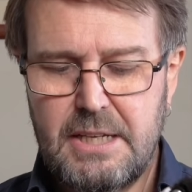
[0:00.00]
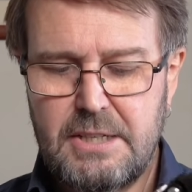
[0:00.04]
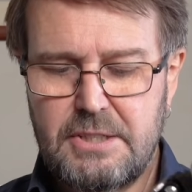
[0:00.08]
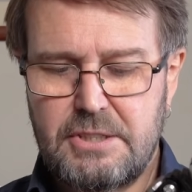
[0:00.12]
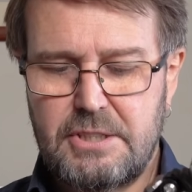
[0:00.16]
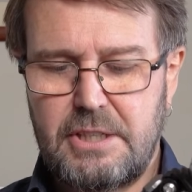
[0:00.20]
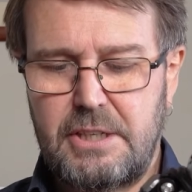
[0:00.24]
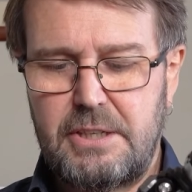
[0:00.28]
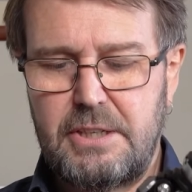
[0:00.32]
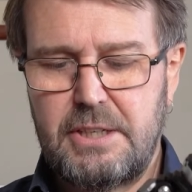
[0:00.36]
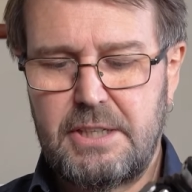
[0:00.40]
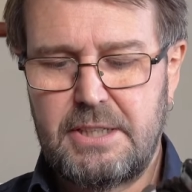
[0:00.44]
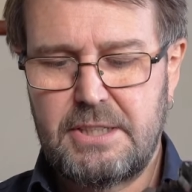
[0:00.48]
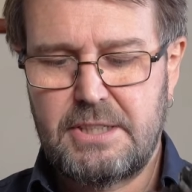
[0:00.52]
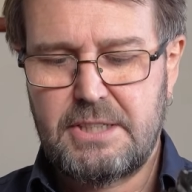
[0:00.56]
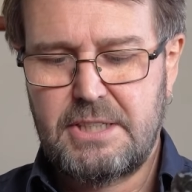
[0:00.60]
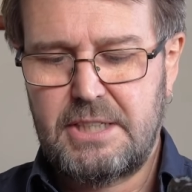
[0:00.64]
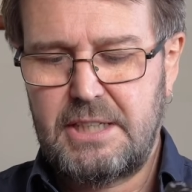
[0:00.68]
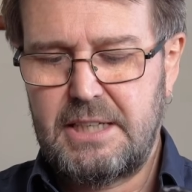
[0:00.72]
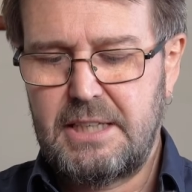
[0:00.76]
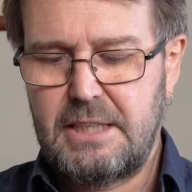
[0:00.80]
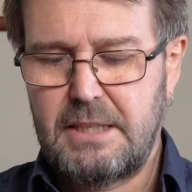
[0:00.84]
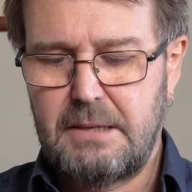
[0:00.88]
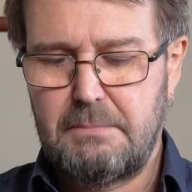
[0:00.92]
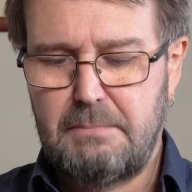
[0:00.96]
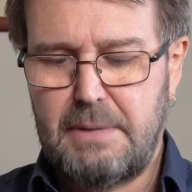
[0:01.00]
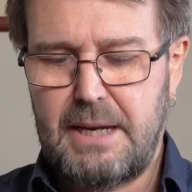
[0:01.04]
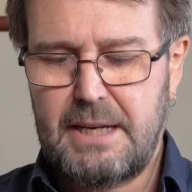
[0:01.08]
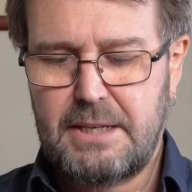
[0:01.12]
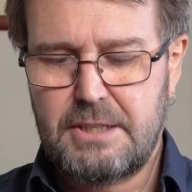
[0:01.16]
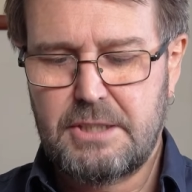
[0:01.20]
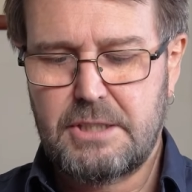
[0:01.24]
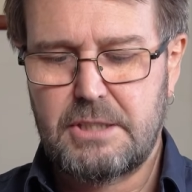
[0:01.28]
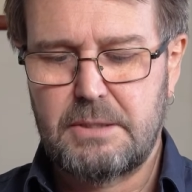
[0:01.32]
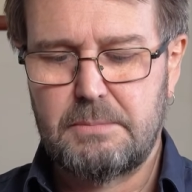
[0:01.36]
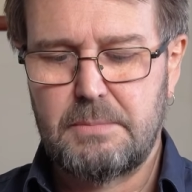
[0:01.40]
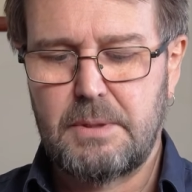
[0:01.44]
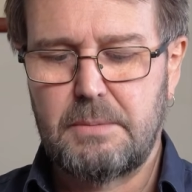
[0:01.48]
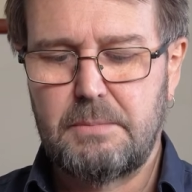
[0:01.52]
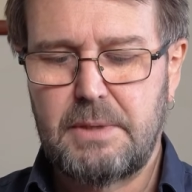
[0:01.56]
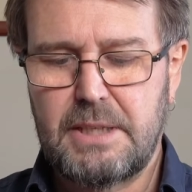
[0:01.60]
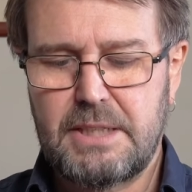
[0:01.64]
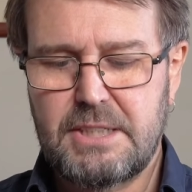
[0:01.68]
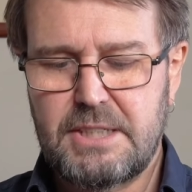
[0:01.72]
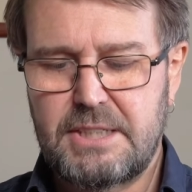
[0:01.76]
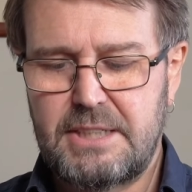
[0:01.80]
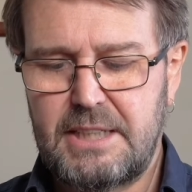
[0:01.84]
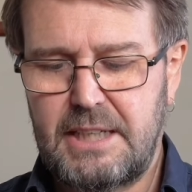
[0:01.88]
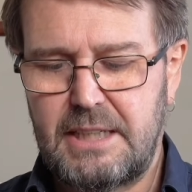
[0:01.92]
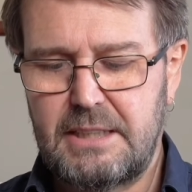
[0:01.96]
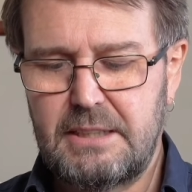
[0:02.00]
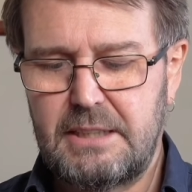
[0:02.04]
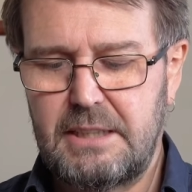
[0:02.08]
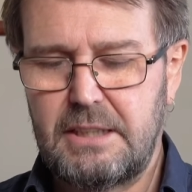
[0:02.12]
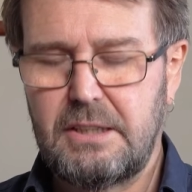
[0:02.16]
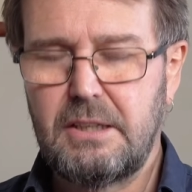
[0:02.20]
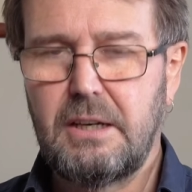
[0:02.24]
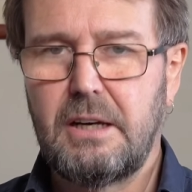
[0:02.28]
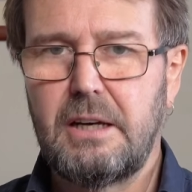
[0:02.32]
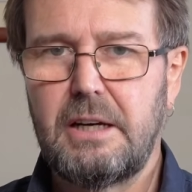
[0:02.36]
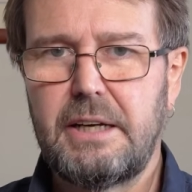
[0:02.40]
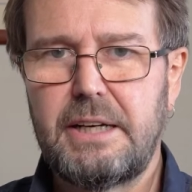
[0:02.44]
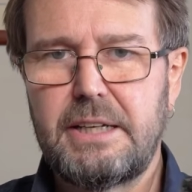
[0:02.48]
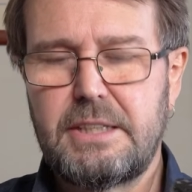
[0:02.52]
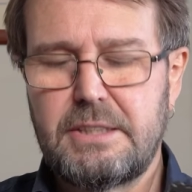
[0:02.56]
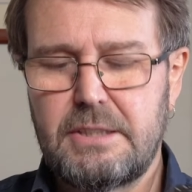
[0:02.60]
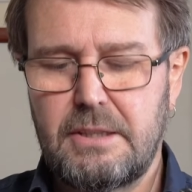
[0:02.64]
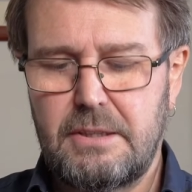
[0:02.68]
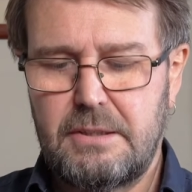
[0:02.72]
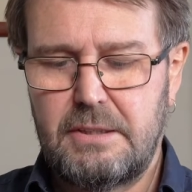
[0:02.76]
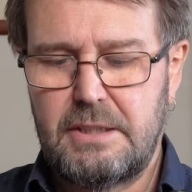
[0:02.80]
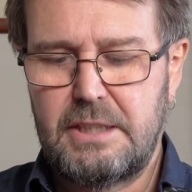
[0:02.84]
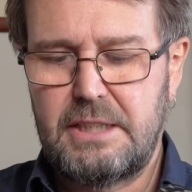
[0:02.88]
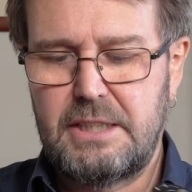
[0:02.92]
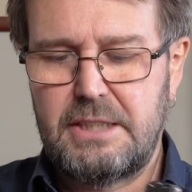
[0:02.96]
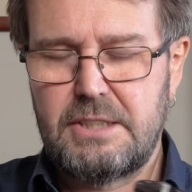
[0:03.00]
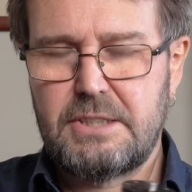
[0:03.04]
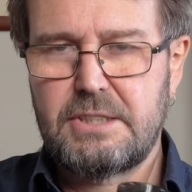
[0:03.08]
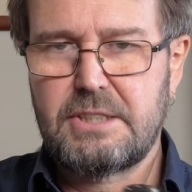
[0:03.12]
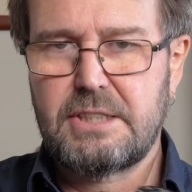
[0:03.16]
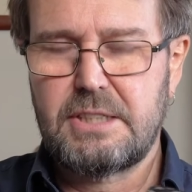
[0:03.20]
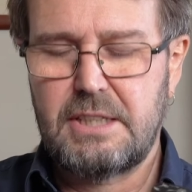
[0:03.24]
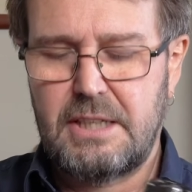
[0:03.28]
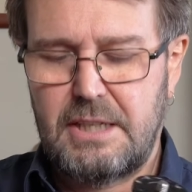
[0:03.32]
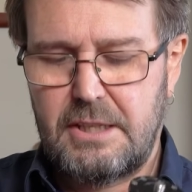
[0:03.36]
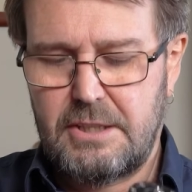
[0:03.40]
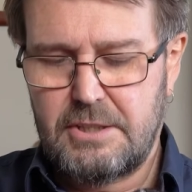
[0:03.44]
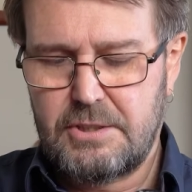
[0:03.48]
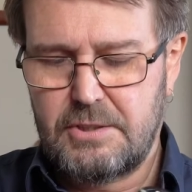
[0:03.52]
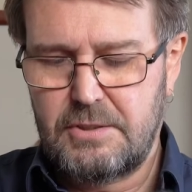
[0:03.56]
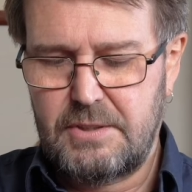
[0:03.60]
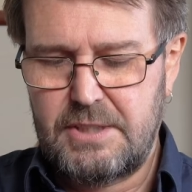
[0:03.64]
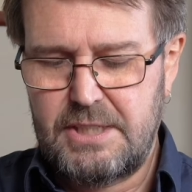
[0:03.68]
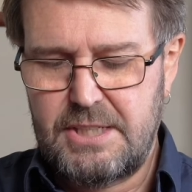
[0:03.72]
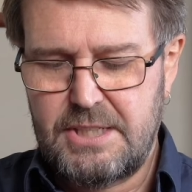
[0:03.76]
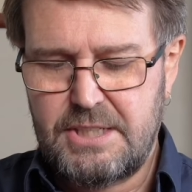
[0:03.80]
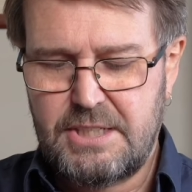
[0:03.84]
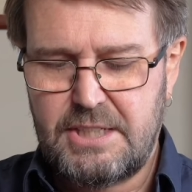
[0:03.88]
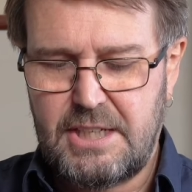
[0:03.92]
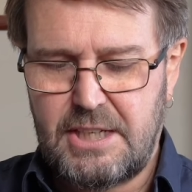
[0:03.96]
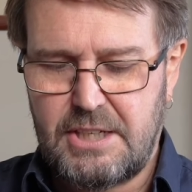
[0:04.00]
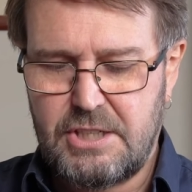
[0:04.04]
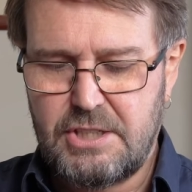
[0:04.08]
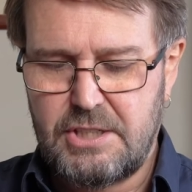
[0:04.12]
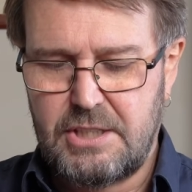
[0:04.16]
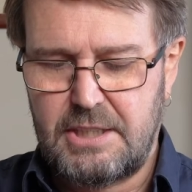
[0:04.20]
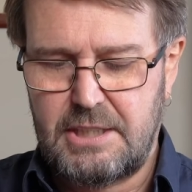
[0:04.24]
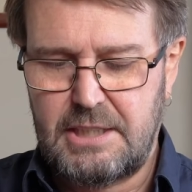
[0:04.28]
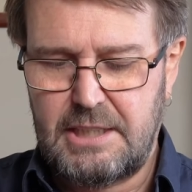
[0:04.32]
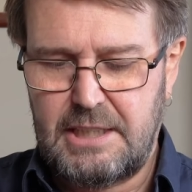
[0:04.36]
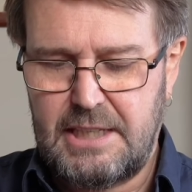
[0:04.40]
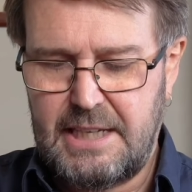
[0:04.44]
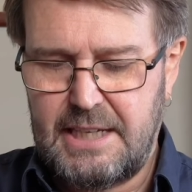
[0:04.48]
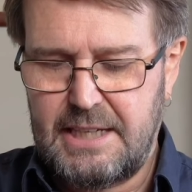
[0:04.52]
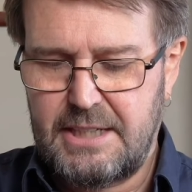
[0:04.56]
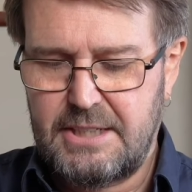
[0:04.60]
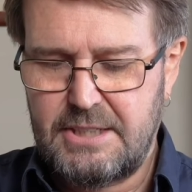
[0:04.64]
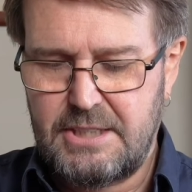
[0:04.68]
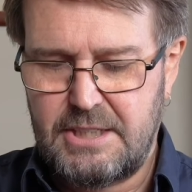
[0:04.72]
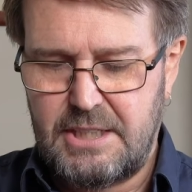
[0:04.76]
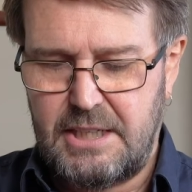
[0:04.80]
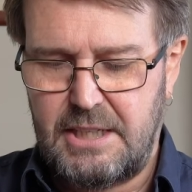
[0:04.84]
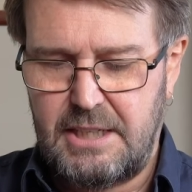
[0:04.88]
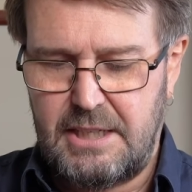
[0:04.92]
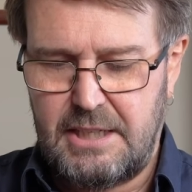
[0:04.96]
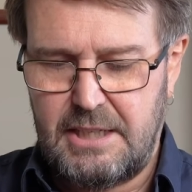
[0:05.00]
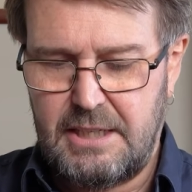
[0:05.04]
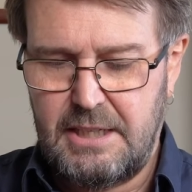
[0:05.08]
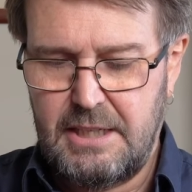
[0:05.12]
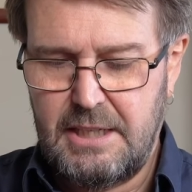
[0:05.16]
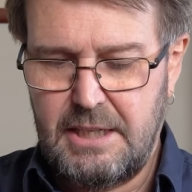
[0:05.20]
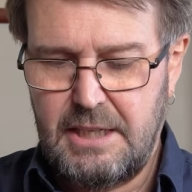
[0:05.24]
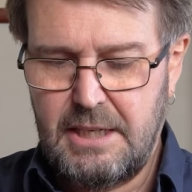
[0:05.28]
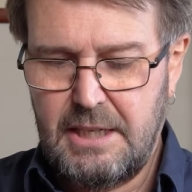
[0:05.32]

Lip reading: So you can see the maximum extended height on these 3 section legs here